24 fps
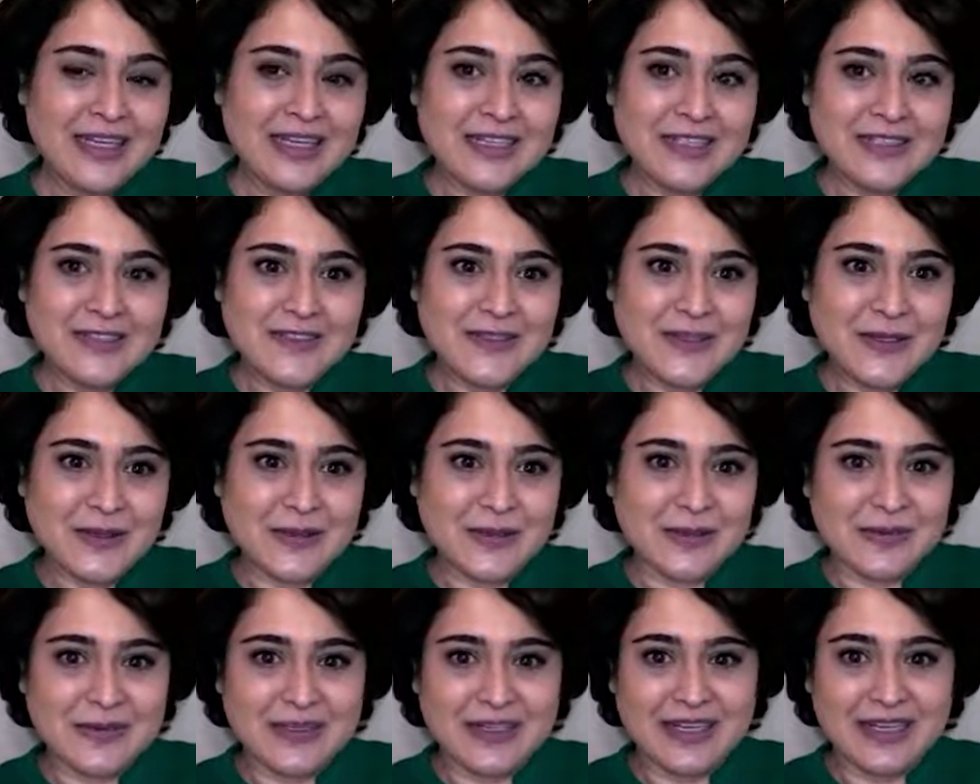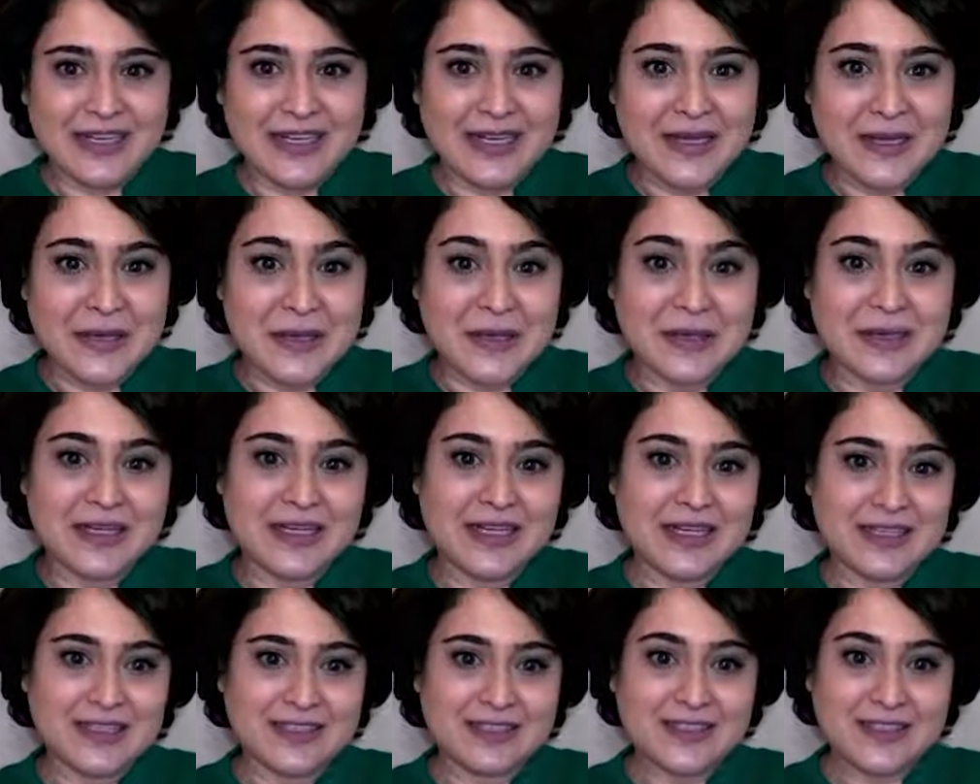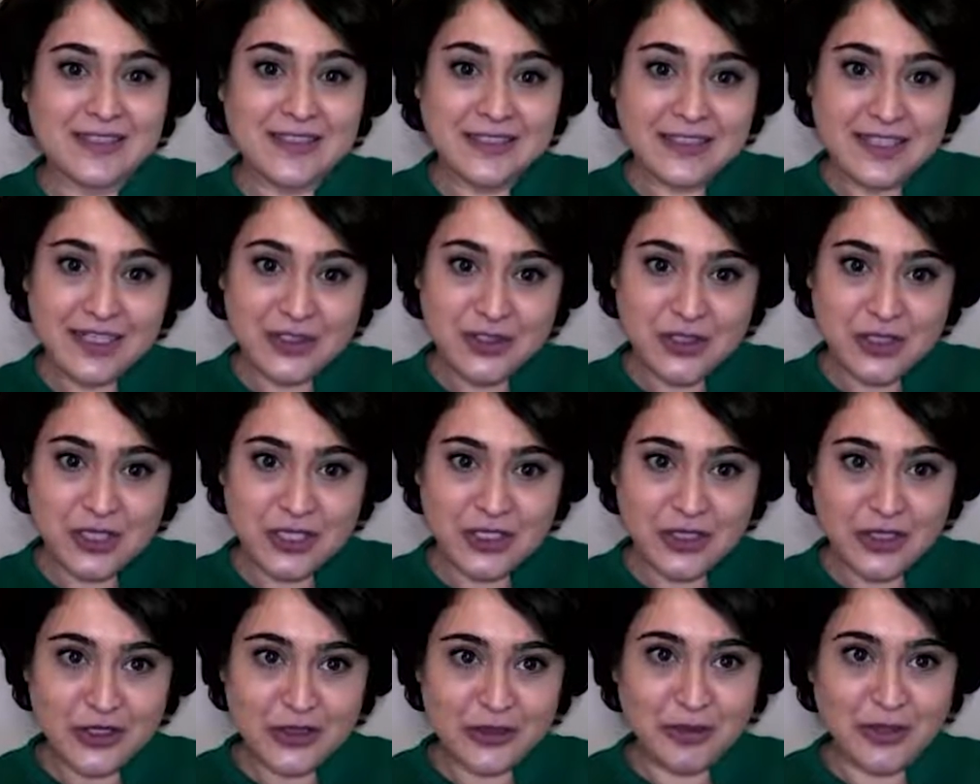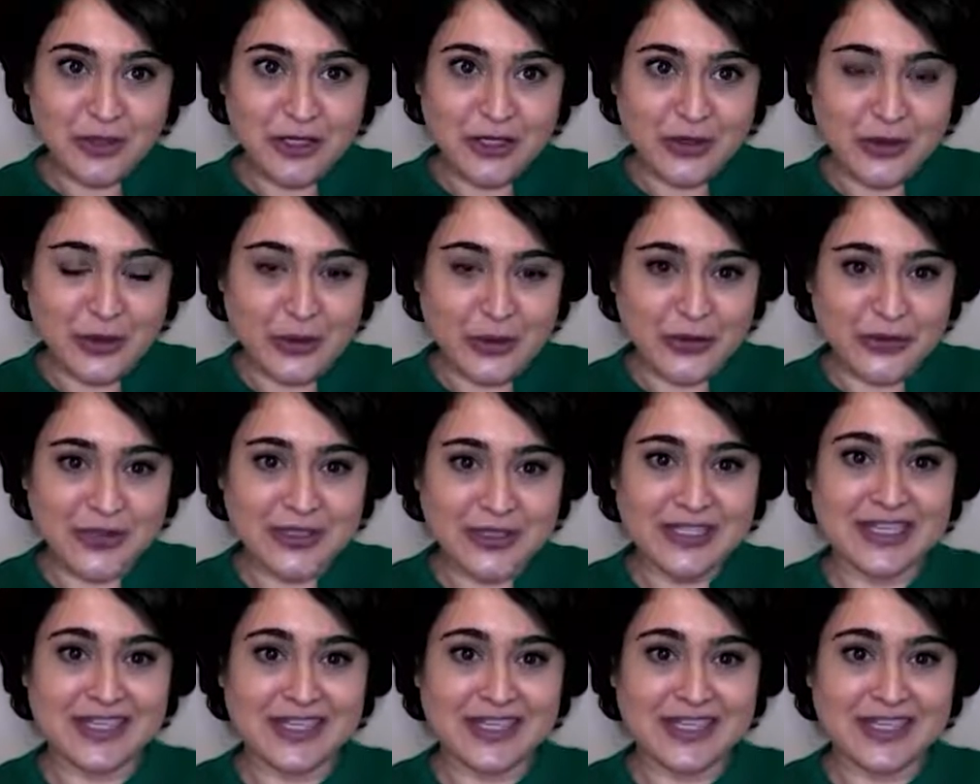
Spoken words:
So this is actually not my code.